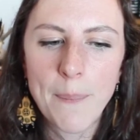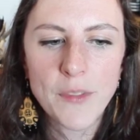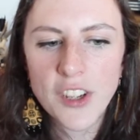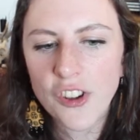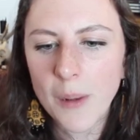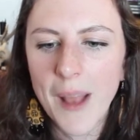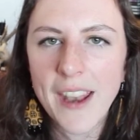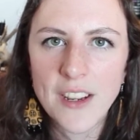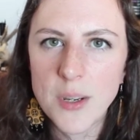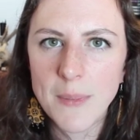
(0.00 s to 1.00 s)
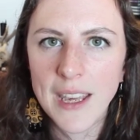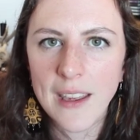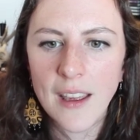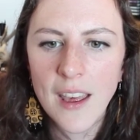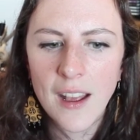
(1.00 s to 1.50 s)
Digital planning to
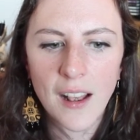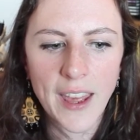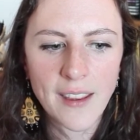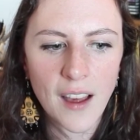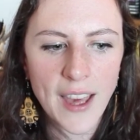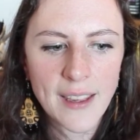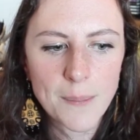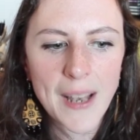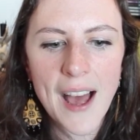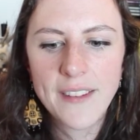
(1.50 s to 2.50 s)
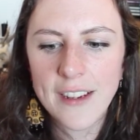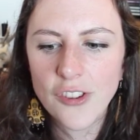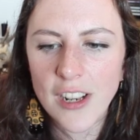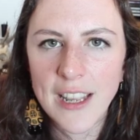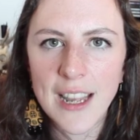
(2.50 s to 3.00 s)
me, like, I can plan
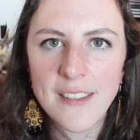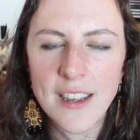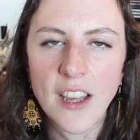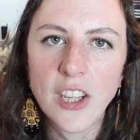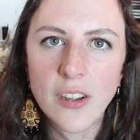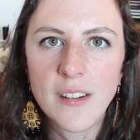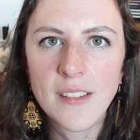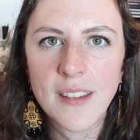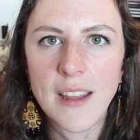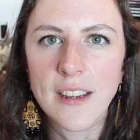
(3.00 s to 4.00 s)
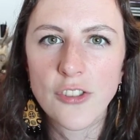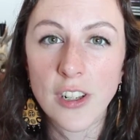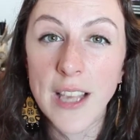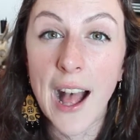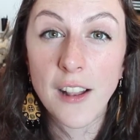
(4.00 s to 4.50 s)
digitally, as in I use a
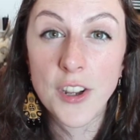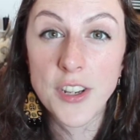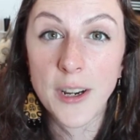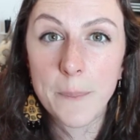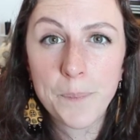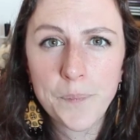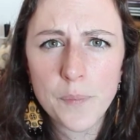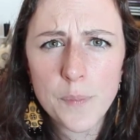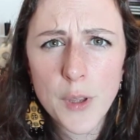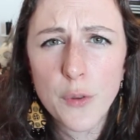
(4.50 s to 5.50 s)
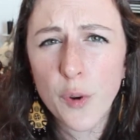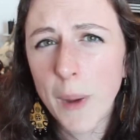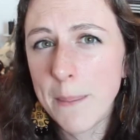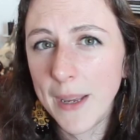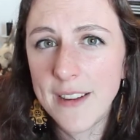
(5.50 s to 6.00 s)
digital calendar for
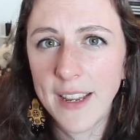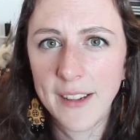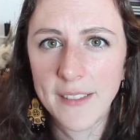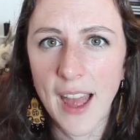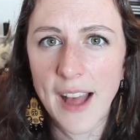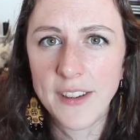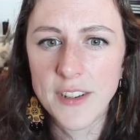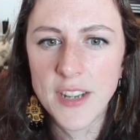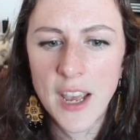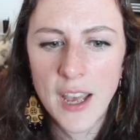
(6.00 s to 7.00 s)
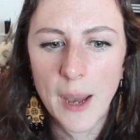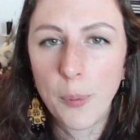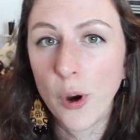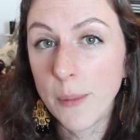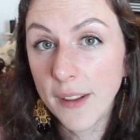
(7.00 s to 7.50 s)
my meetings and
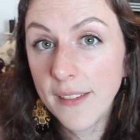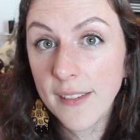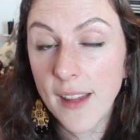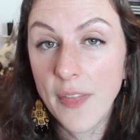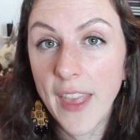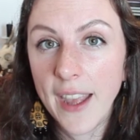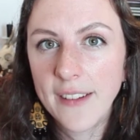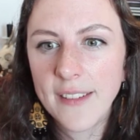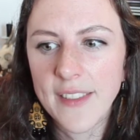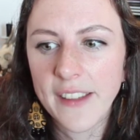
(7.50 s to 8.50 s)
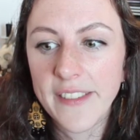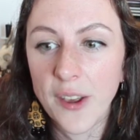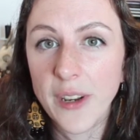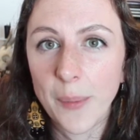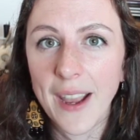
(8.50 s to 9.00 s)
appointments and things, and that's the
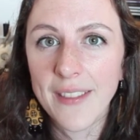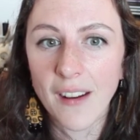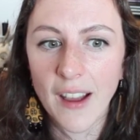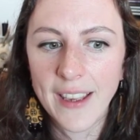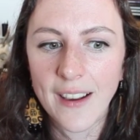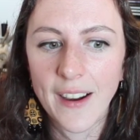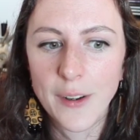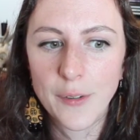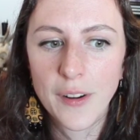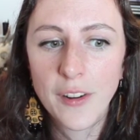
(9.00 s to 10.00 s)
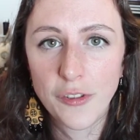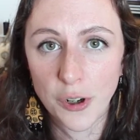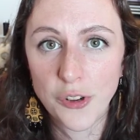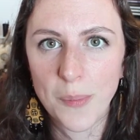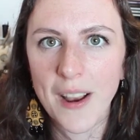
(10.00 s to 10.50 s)
only way that I can kind of
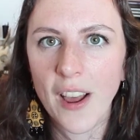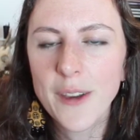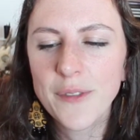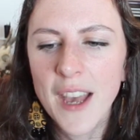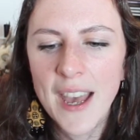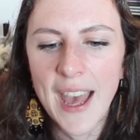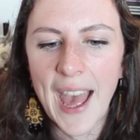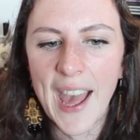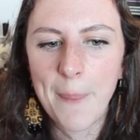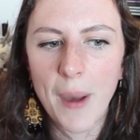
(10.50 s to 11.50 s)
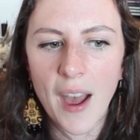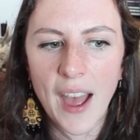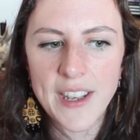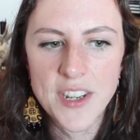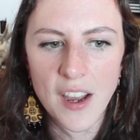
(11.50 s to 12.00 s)
structure my life.
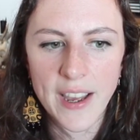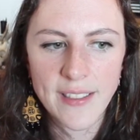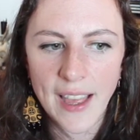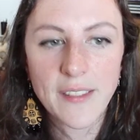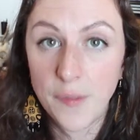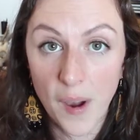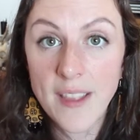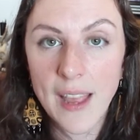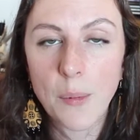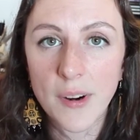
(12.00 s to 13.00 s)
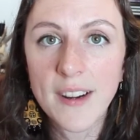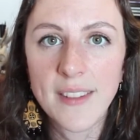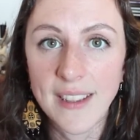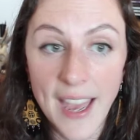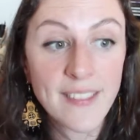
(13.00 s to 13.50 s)
And that's fine, that works,
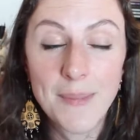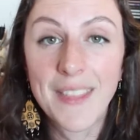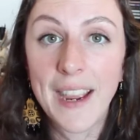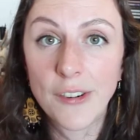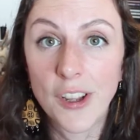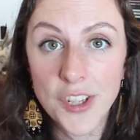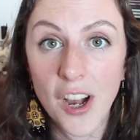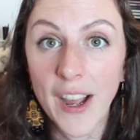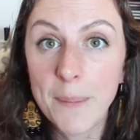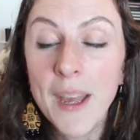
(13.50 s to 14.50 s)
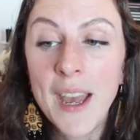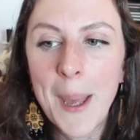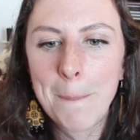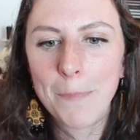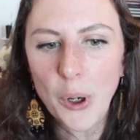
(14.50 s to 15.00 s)
it gets me there on time.
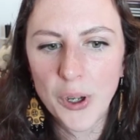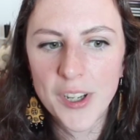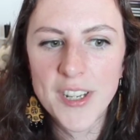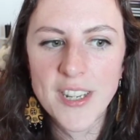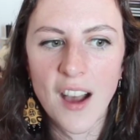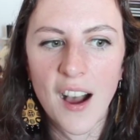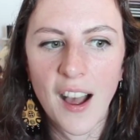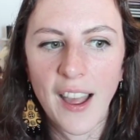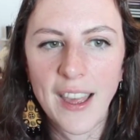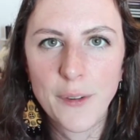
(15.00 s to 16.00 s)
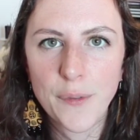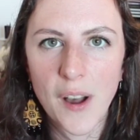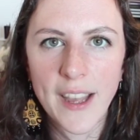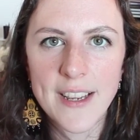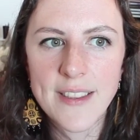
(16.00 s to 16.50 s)
But I
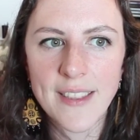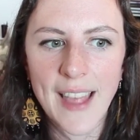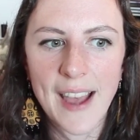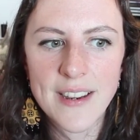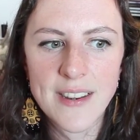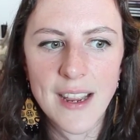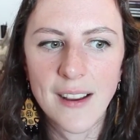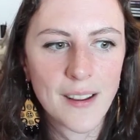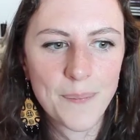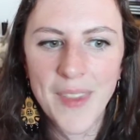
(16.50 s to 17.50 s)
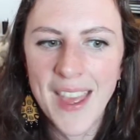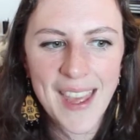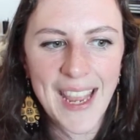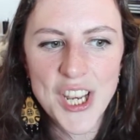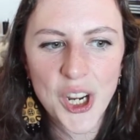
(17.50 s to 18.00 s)
find that
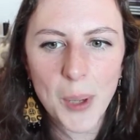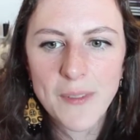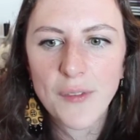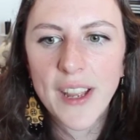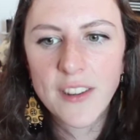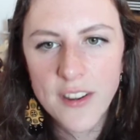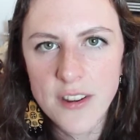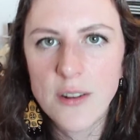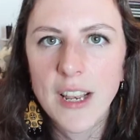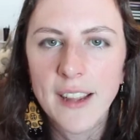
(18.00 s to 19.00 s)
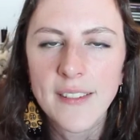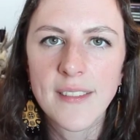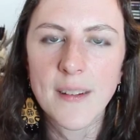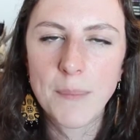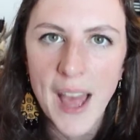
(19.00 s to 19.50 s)
in terms of like to-do
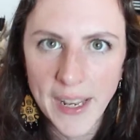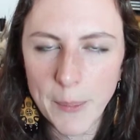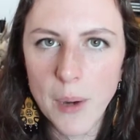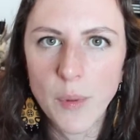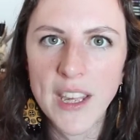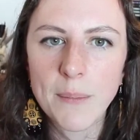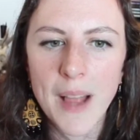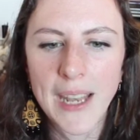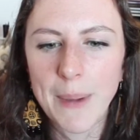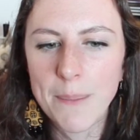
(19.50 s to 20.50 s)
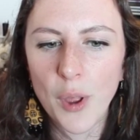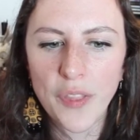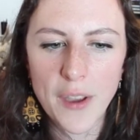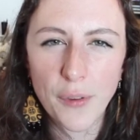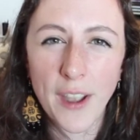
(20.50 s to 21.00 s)
lists and planning my week and planning my month,
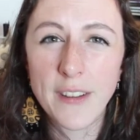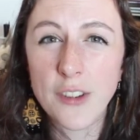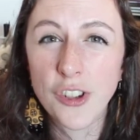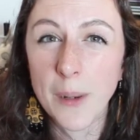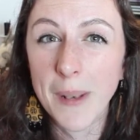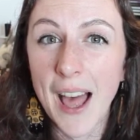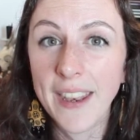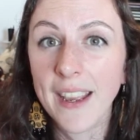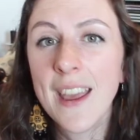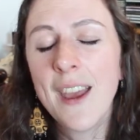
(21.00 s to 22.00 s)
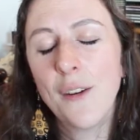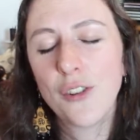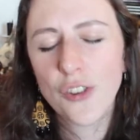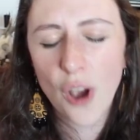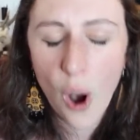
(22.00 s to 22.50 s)
I find digital planning
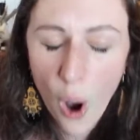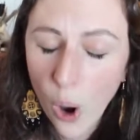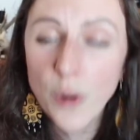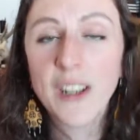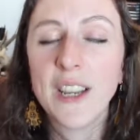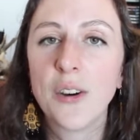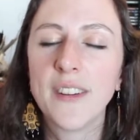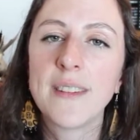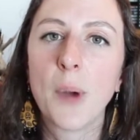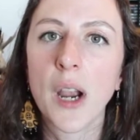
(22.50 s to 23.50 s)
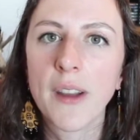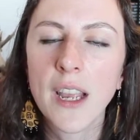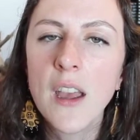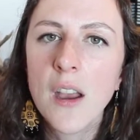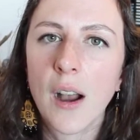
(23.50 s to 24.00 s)
totally uninspiring.
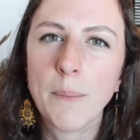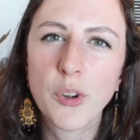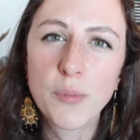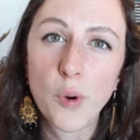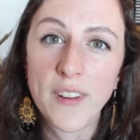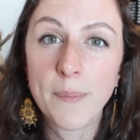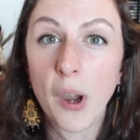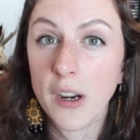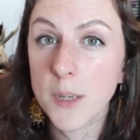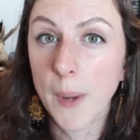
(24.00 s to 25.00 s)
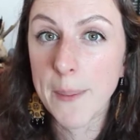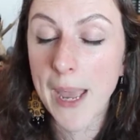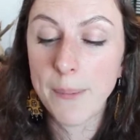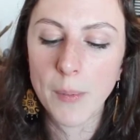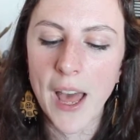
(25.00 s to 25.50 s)
I'm much more inspired by
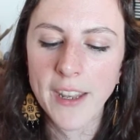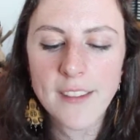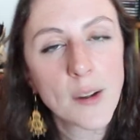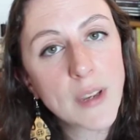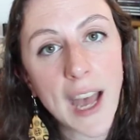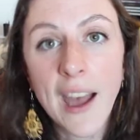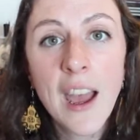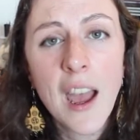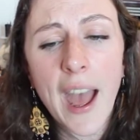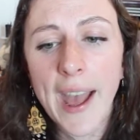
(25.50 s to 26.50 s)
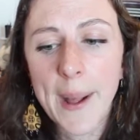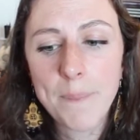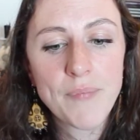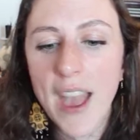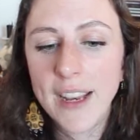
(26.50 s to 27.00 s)
paper planning. So yeah,
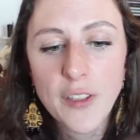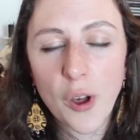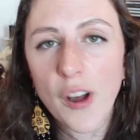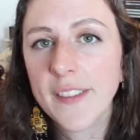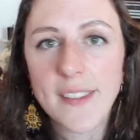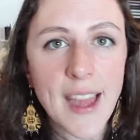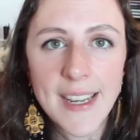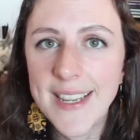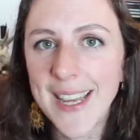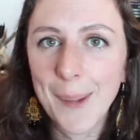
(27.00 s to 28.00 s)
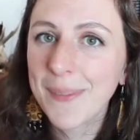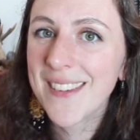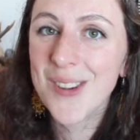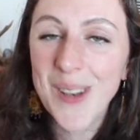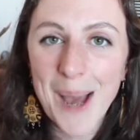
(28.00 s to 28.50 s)
any thoughts, any tips,
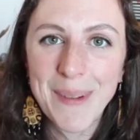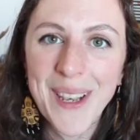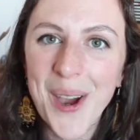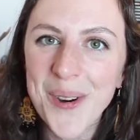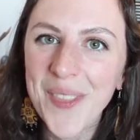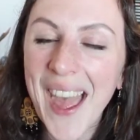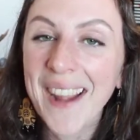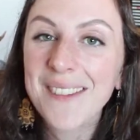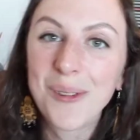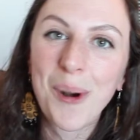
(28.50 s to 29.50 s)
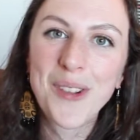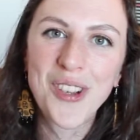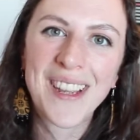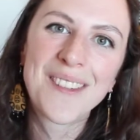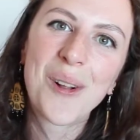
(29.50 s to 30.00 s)
do let me know. Thanks for
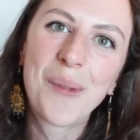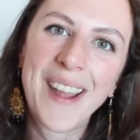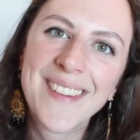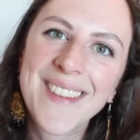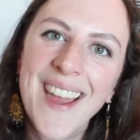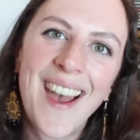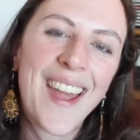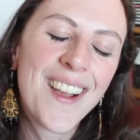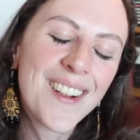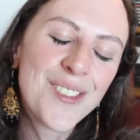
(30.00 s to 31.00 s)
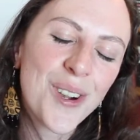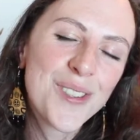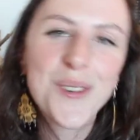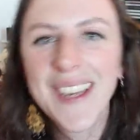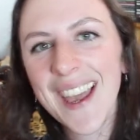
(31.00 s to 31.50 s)
watching as always, and I'll talk
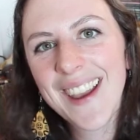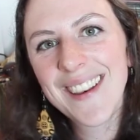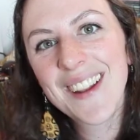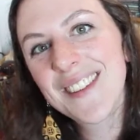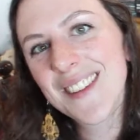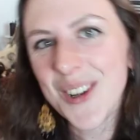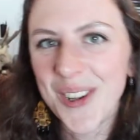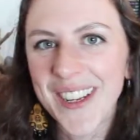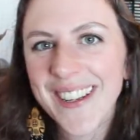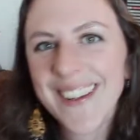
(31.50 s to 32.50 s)
to you again soon.